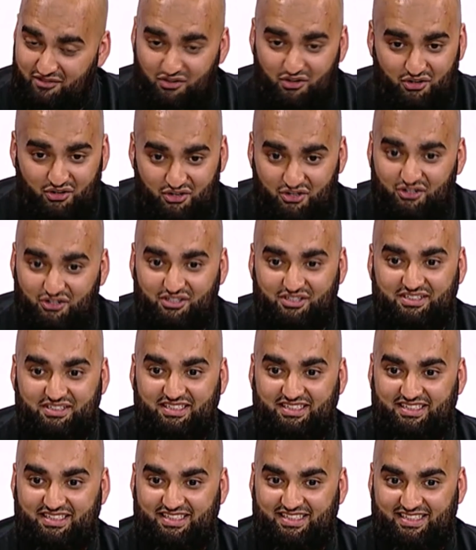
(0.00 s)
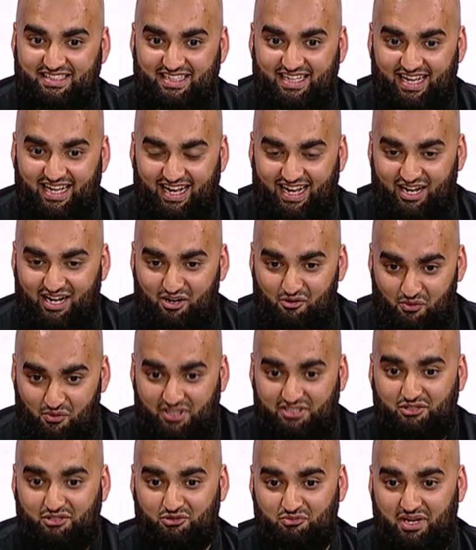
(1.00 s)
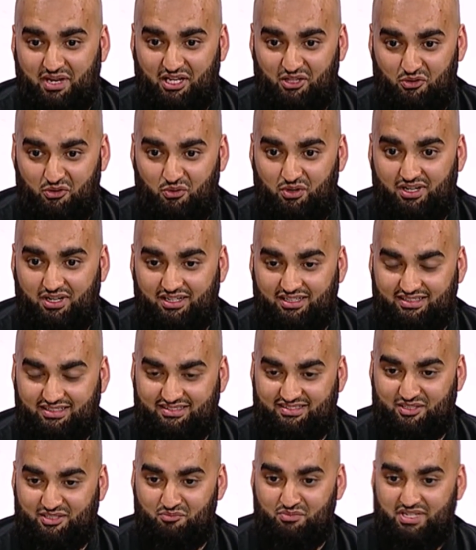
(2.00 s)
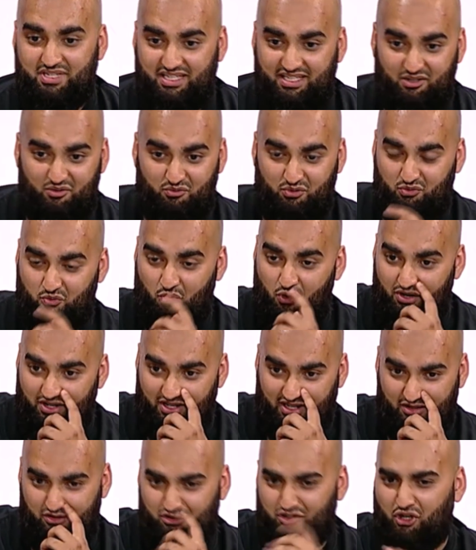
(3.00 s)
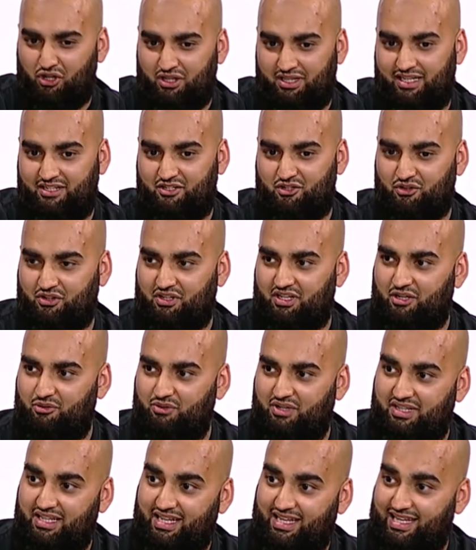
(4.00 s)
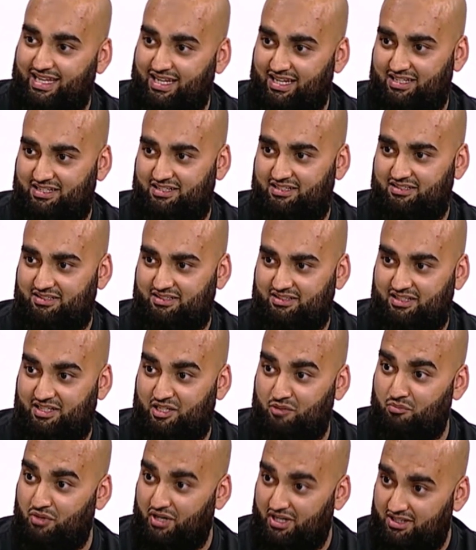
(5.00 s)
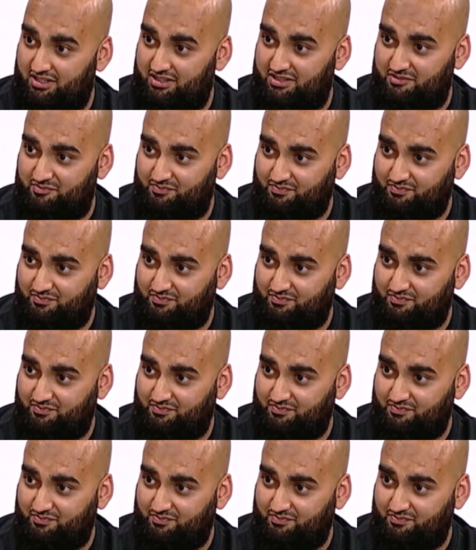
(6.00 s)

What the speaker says: it or not, whilst I was making dua, somebody was walking, and there's a lot of litter on the ground, and they kicked an umbrella,